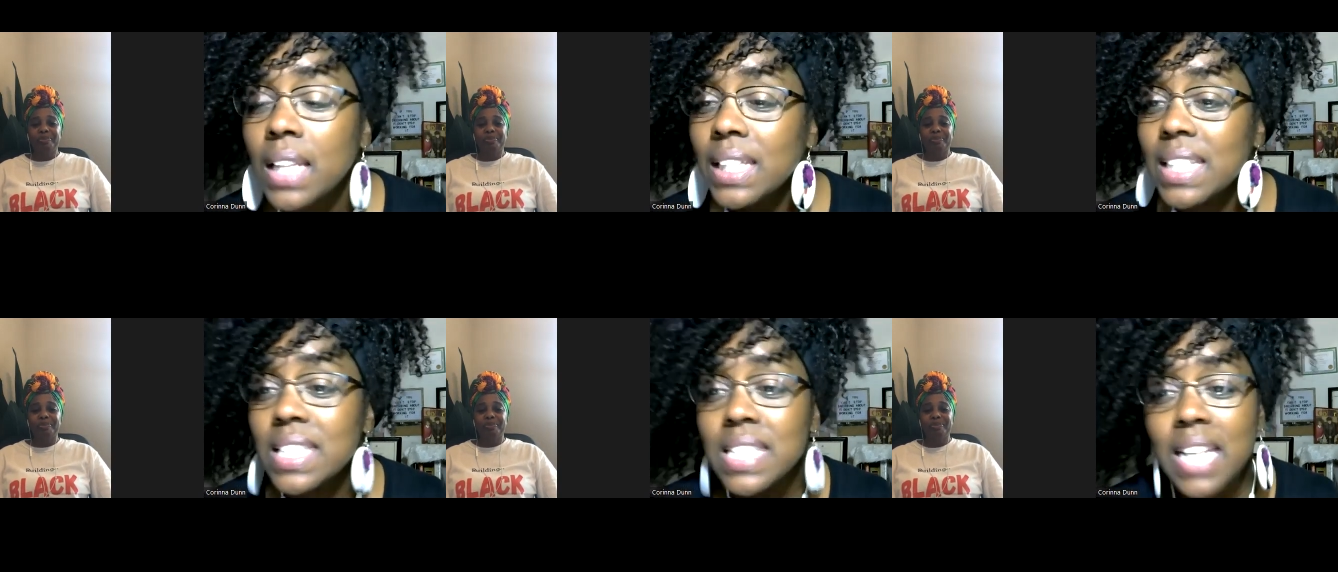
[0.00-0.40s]

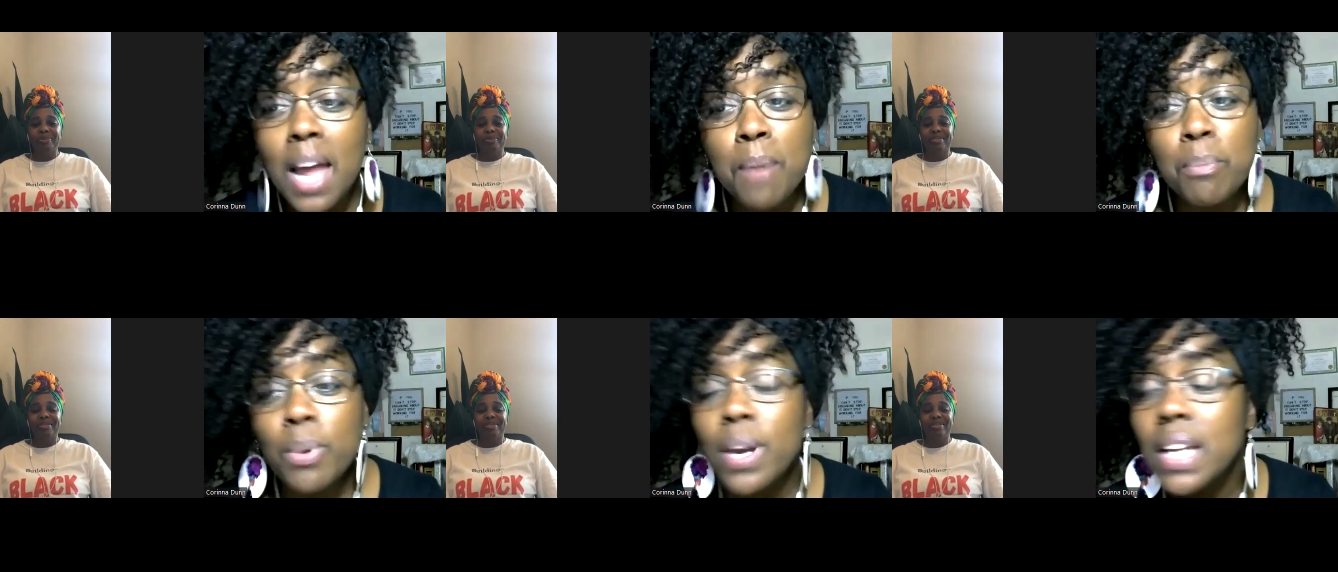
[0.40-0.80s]
Speaker 1: Listen,
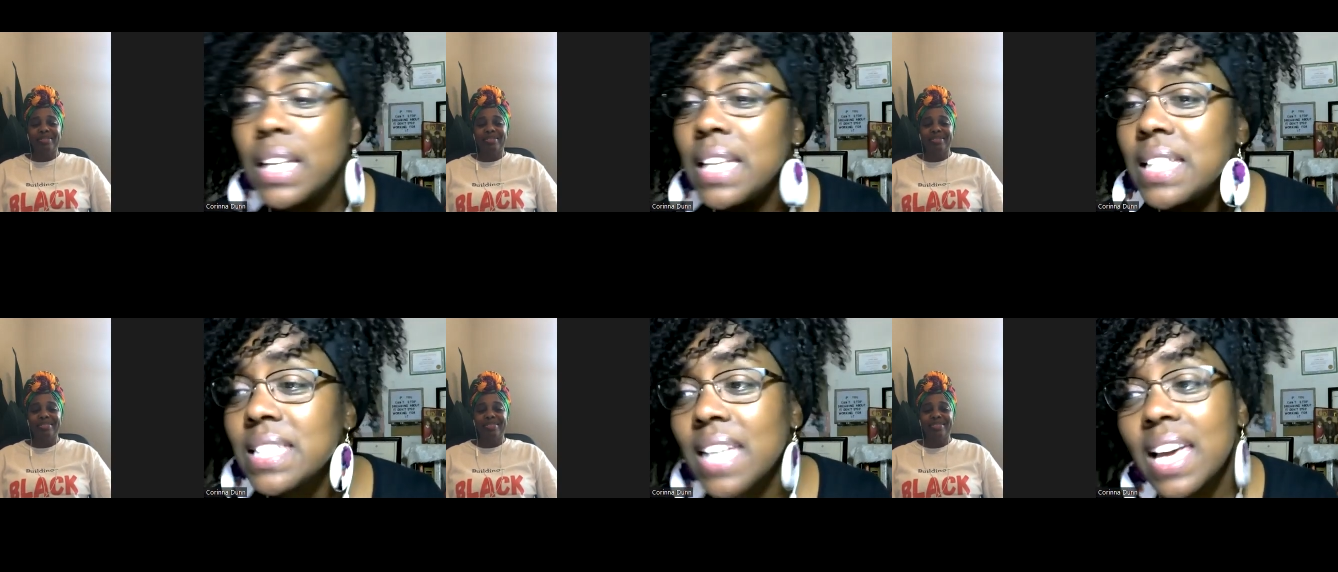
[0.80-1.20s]
I bring
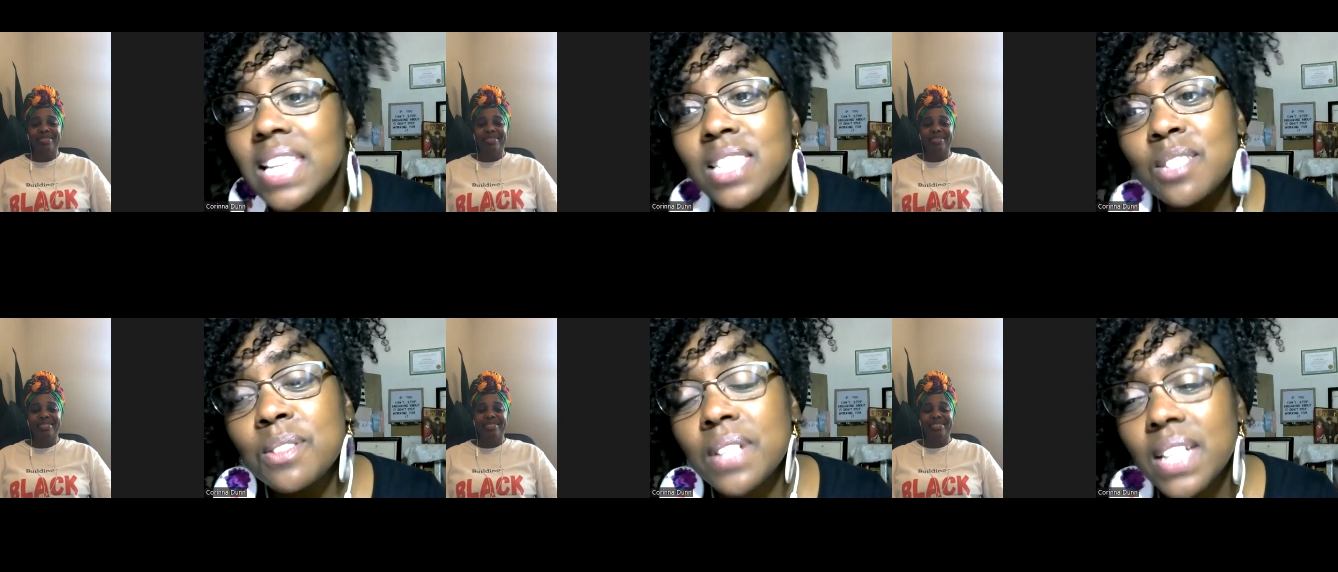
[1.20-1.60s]
these
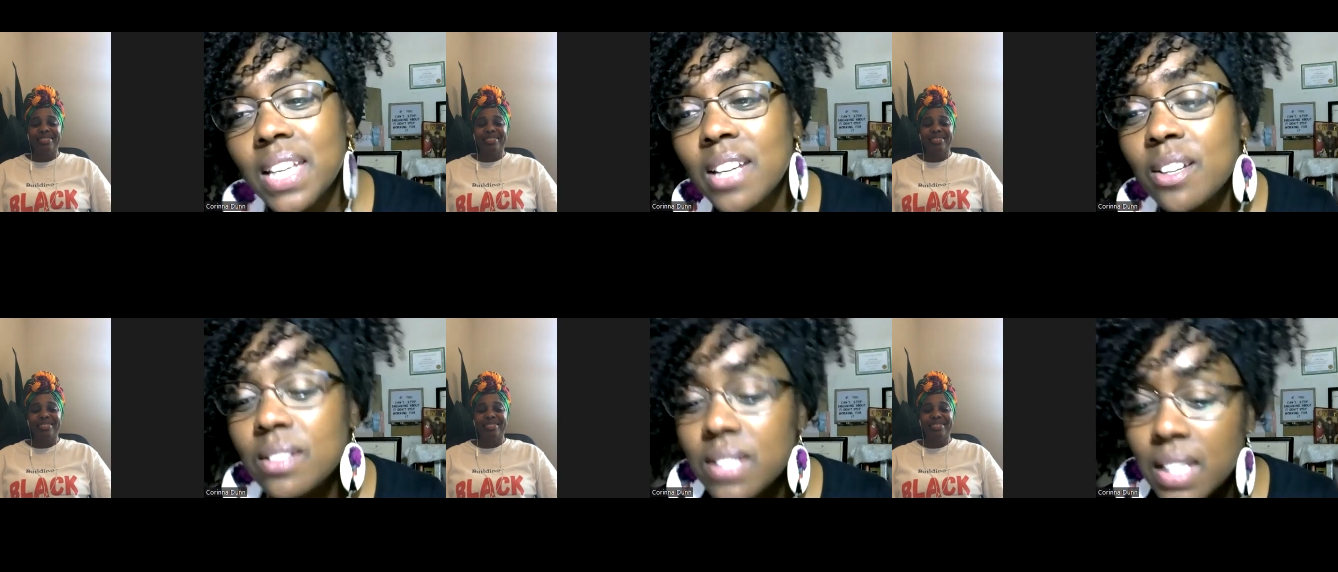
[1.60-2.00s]
guests on
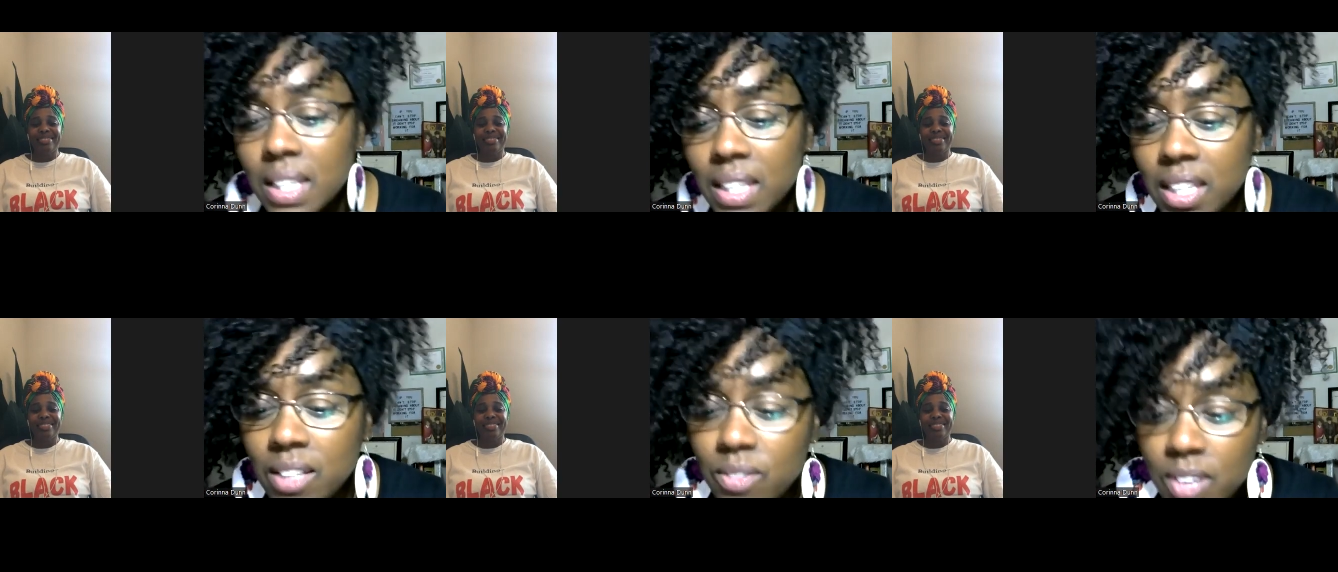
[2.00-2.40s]
here to
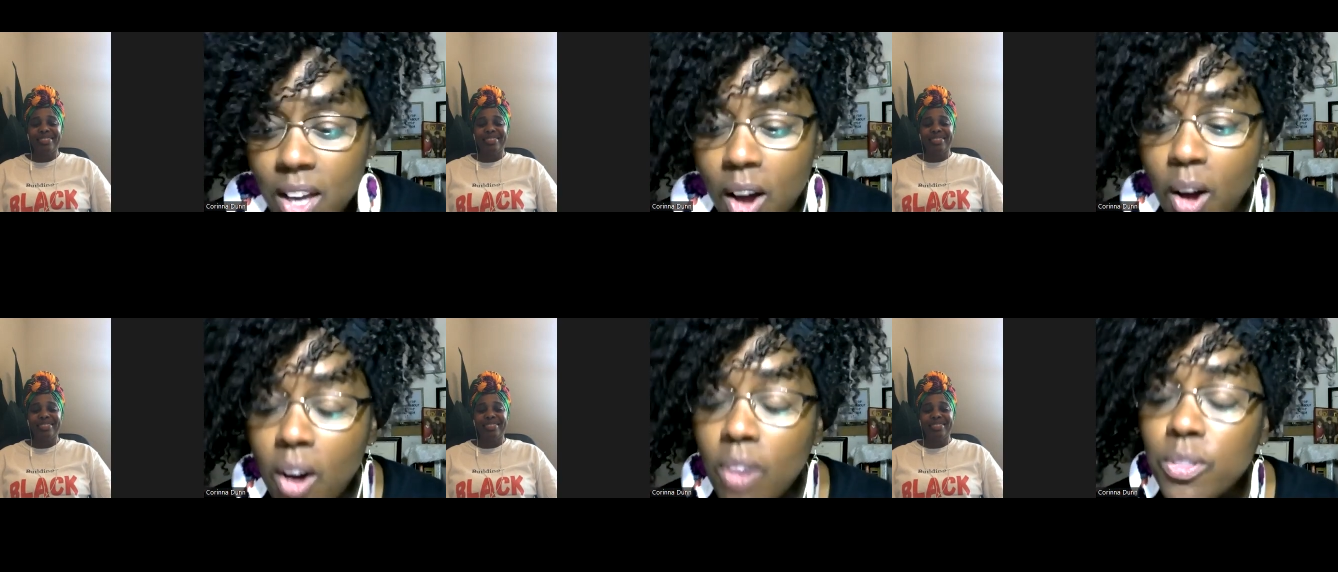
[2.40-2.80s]
give
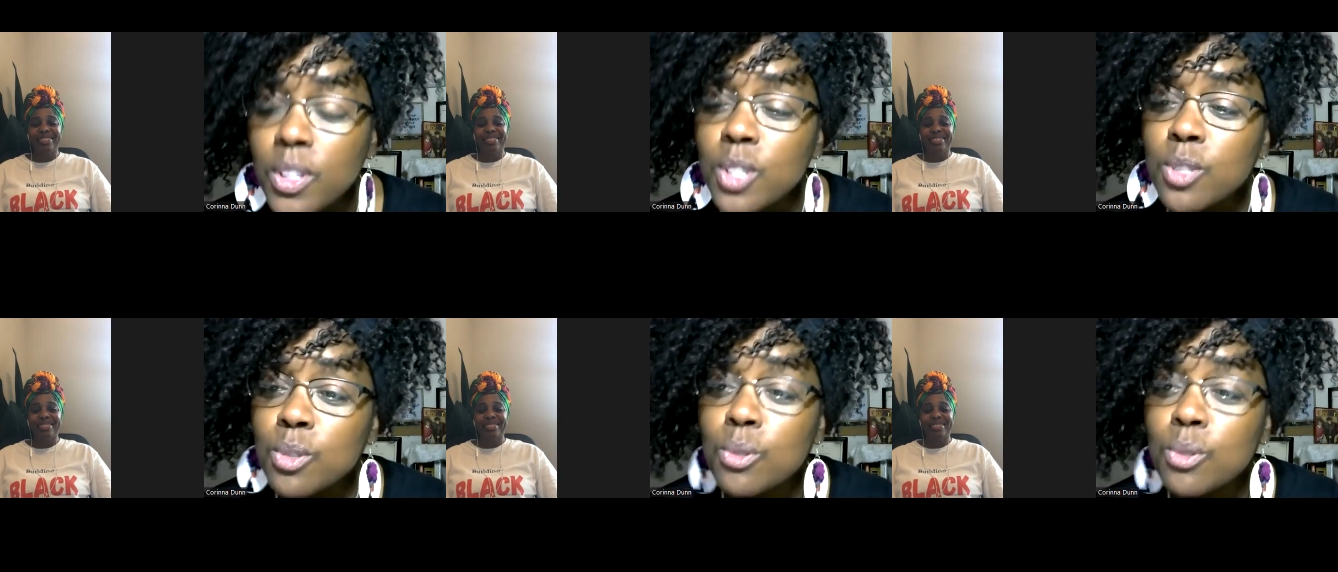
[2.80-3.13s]
y'all the